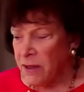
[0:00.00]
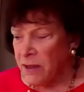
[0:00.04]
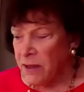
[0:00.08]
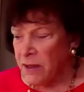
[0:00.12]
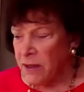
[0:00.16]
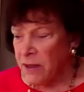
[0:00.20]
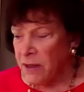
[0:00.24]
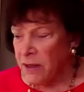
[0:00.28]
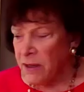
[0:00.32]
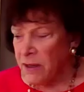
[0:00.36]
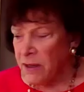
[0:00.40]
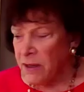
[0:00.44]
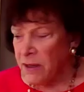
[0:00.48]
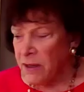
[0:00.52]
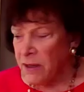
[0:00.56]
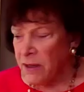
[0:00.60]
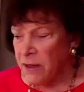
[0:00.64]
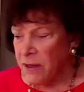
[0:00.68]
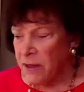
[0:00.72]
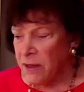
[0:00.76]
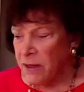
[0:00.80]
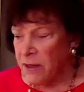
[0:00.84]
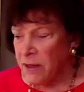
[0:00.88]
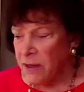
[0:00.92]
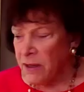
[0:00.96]

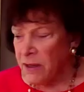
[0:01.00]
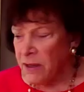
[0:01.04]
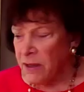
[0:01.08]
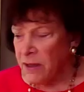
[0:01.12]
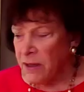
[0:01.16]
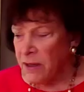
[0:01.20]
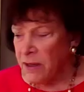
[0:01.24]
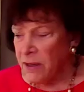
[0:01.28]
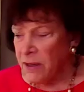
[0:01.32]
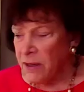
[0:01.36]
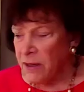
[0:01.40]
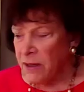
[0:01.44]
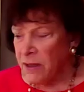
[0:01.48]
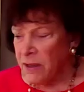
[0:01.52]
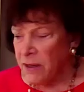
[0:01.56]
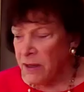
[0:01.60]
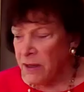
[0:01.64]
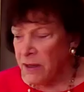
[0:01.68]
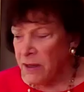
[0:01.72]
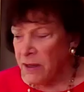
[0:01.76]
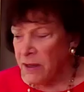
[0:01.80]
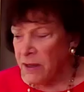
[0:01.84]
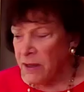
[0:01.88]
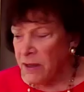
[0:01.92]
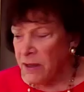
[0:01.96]

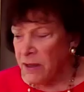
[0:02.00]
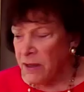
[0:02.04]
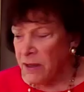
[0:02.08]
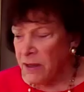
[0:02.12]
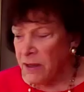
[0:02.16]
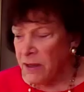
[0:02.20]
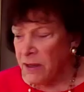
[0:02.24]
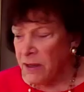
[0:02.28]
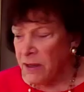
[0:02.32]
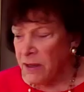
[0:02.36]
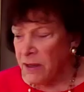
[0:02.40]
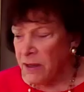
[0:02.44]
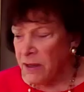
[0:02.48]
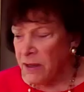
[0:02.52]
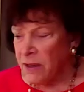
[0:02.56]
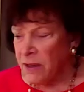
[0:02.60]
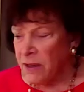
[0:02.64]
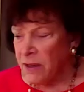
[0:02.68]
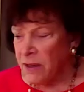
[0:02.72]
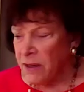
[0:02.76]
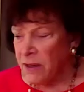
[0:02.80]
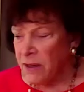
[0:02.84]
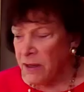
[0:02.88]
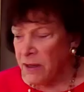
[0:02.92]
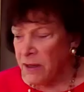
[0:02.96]

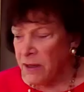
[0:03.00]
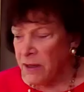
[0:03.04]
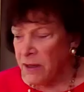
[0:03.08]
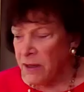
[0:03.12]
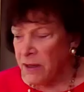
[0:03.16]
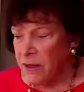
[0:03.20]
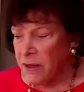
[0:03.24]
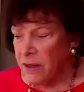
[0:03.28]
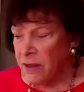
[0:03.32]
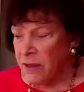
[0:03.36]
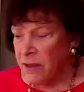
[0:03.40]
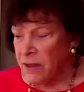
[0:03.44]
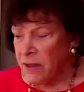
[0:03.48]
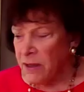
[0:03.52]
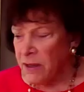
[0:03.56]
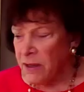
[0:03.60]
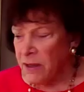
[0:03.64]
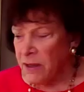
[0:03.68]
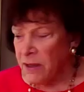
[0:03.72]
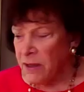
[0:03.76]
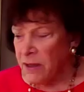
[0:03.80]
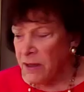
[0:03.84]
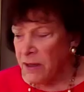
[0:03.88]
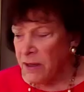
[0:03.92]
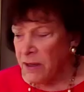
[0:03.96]

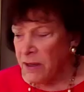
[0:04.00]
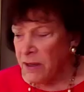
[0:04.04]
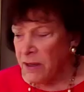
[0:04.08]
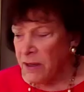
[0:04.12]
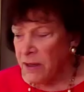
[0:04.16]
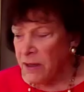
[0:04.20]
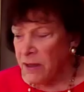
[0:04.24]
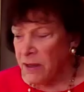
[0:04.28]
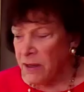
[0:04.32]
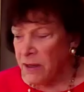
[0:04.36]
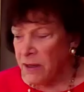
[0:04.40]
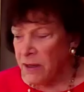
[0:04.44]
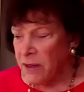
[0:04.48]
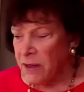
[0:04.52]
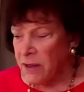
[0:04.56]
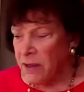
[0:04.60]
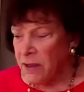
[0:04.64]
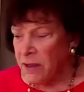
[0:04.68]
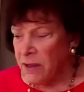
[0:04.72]
(silence)